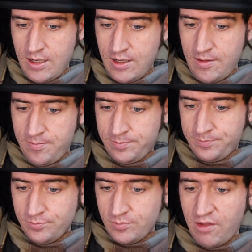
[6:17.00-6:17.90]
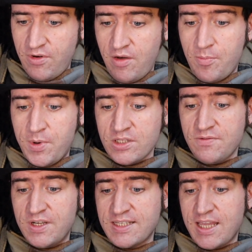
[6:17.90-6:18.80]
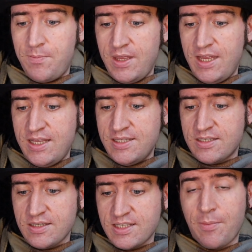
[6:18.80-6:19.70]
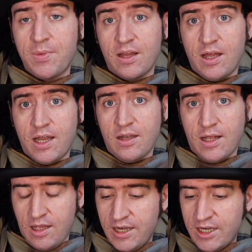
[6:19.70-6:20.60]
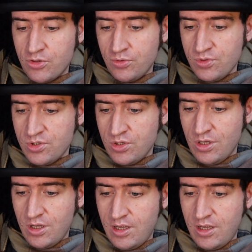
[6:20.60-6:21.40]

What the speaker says: Their favorite part of Inkscape is snapping and aligning tools,